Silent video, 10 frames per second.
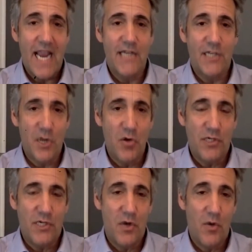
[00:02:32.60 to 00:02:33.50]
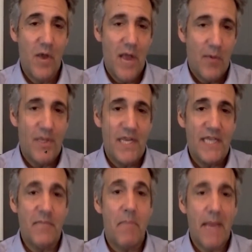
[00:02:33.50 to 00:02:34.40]
is used to with
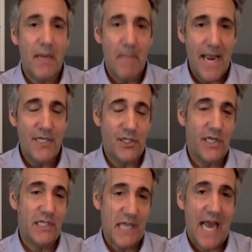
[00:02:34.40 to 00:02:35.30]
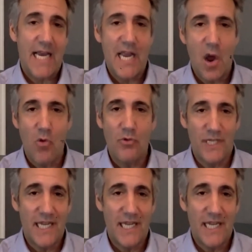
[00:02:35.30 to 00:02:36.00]
these mega mansions that he owns,